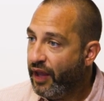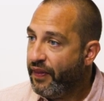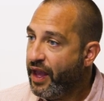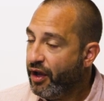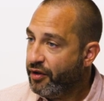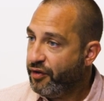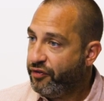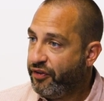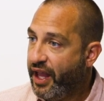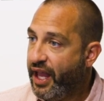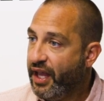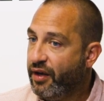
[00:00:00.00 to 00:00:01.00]
And they
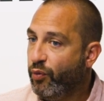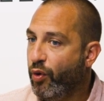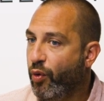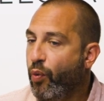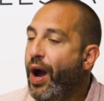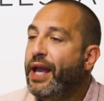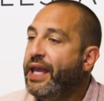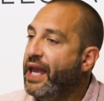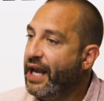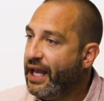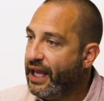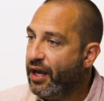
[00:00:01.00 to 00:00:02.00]
understand. Well, why
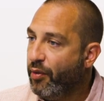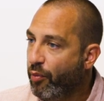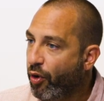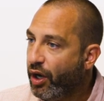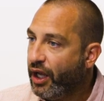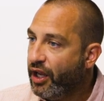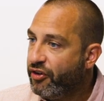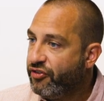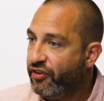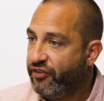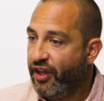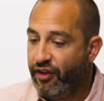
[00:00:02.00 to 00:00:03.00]
can't I get a mortgage?
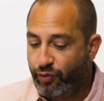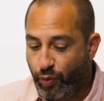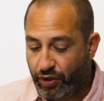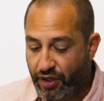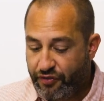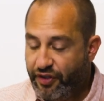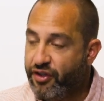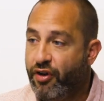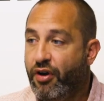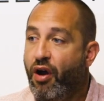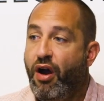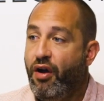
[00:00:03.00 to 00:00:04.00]
Yeah. It says, well, listen,
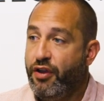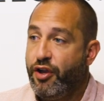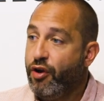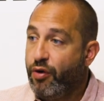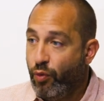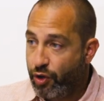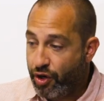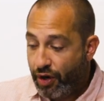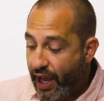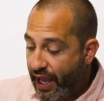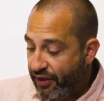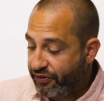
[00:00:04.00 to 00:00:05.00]
you're you're
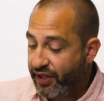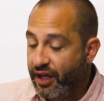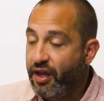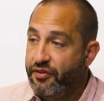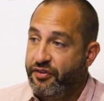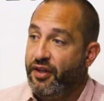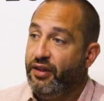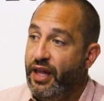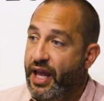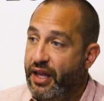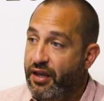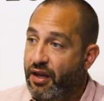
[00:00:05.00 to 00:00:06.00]
you're asking us to
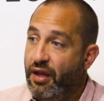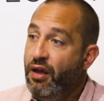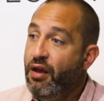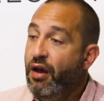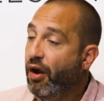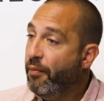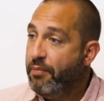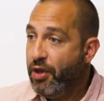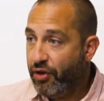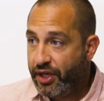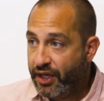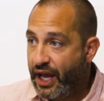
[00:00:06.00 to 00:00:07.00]
lend a
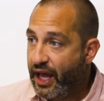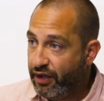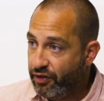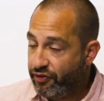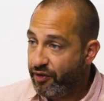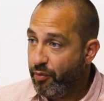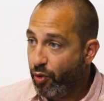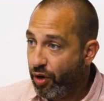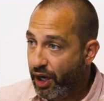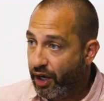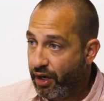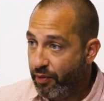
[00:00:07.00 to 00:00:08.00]
million dollars and
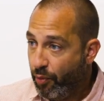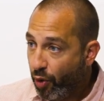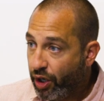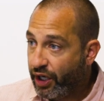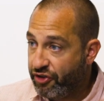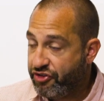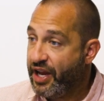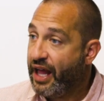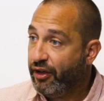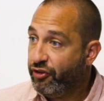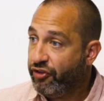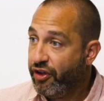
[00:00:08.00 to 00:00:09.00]
more in mortgage
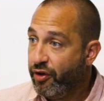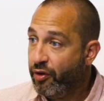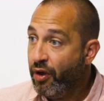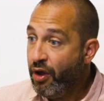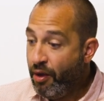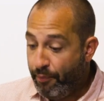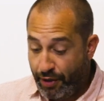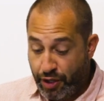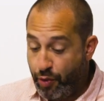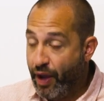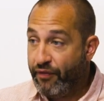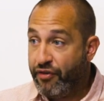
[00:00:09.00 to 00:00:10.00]
dollar to you, but
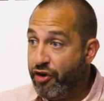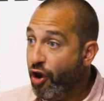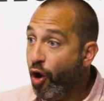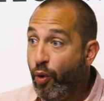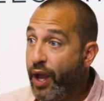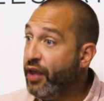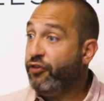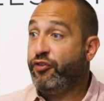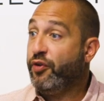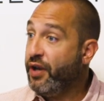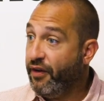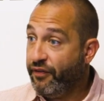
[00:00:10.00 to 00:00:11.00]
you have no
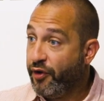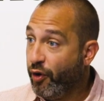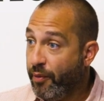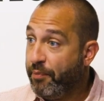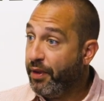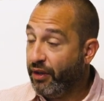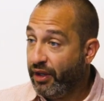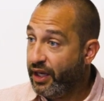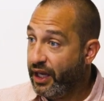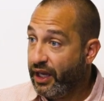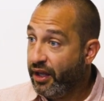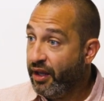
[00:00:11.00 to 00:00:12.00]
history of your
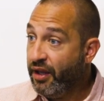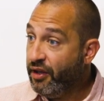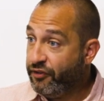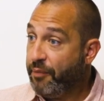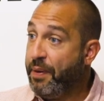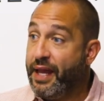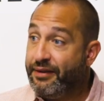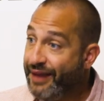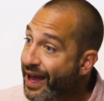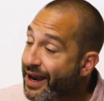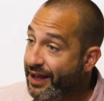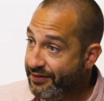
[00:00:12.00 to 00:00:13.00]
ability right. to pay
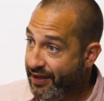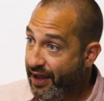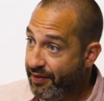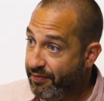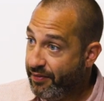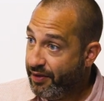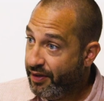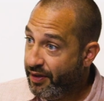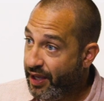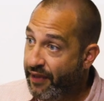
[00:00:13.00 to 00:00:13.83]
debt on time. Right.